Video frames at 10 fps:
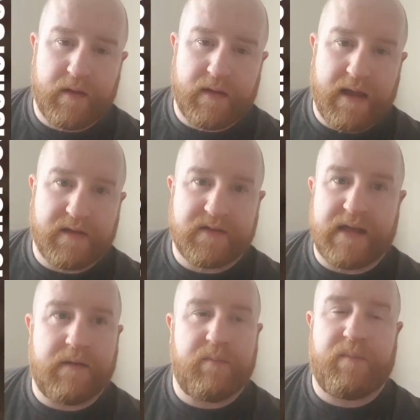like
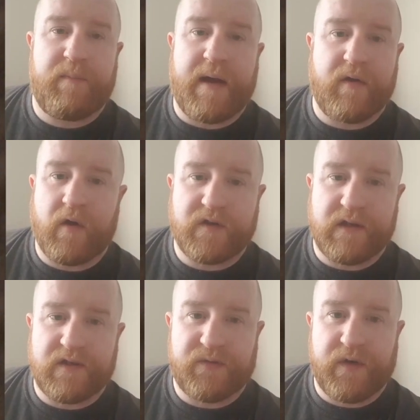paranoid
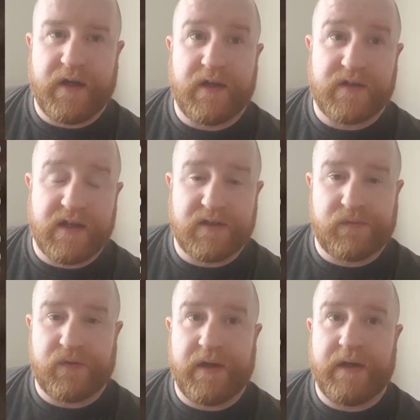
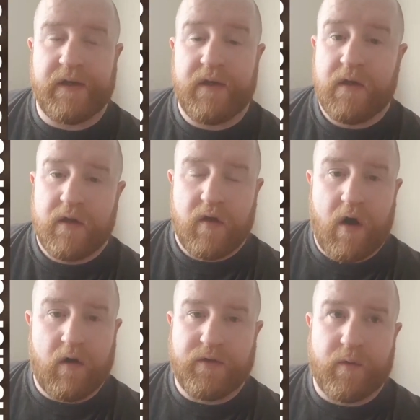schizophrenia,
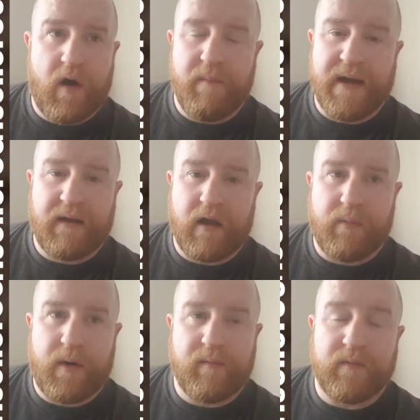they're all mental
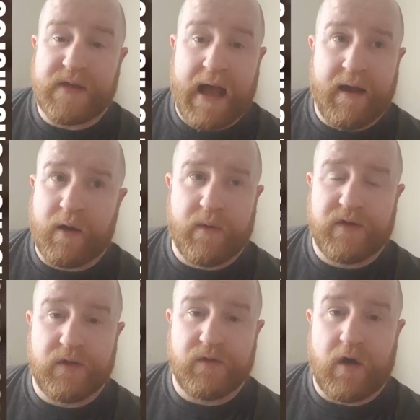health problems. Anger
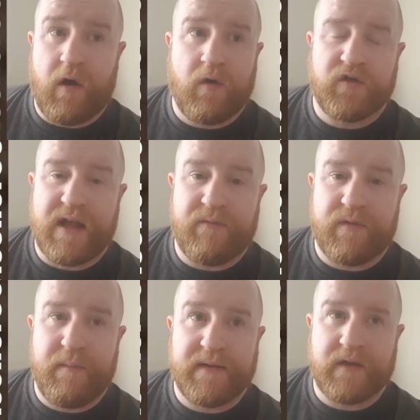issues all stem
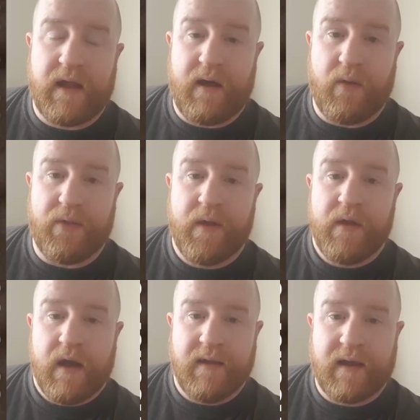from mental health.
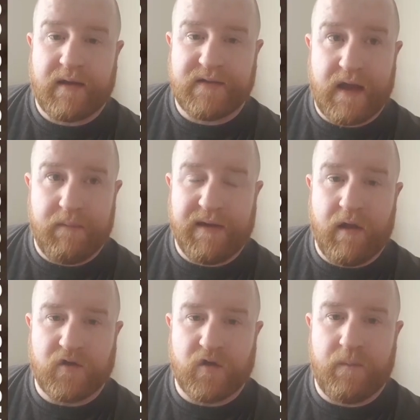And like I say, being
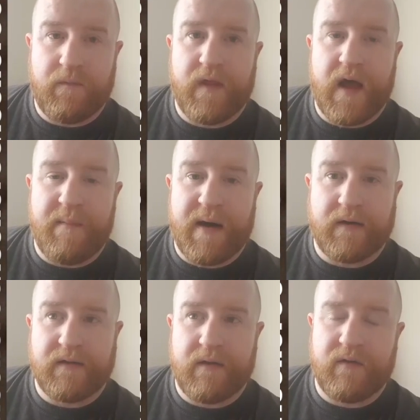locked up for that
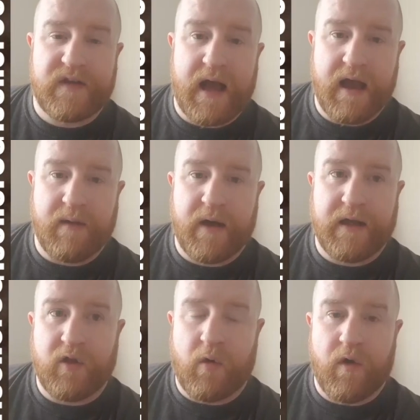amount of time where
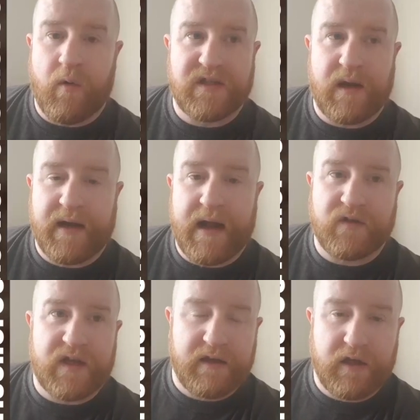you don't know what's happening
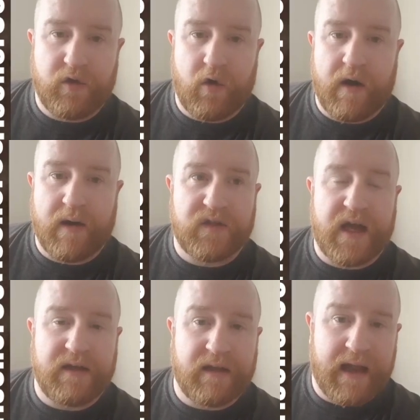outside your door,
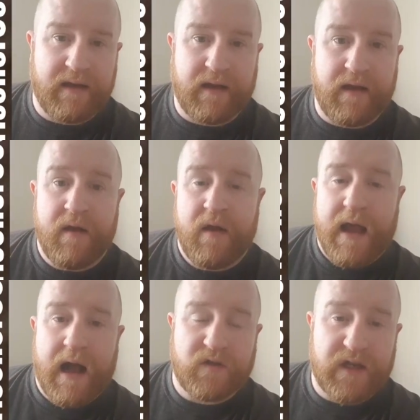outside your landing,
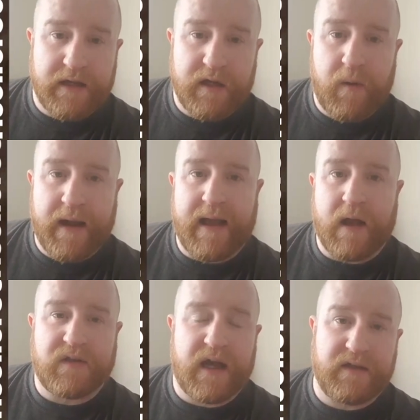outside your wing,
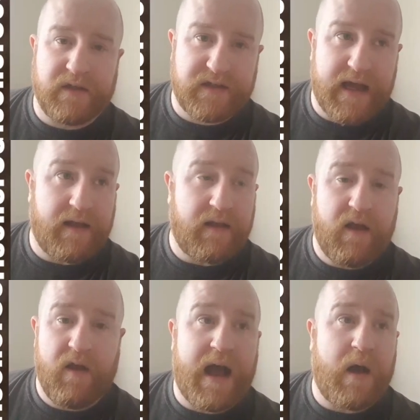outside your cell,
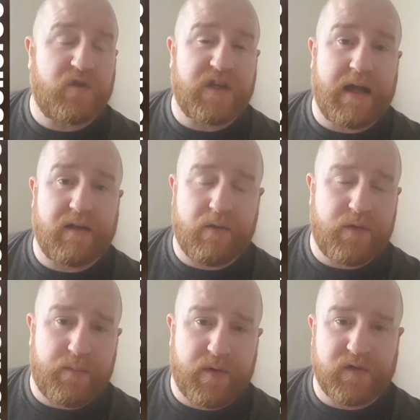outside
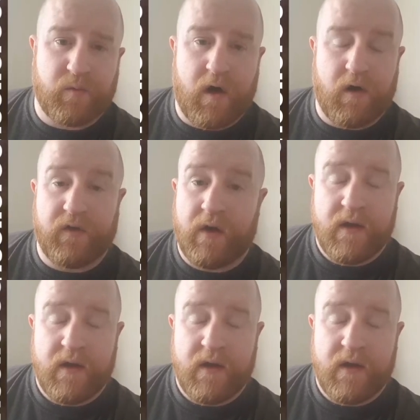the prison walls,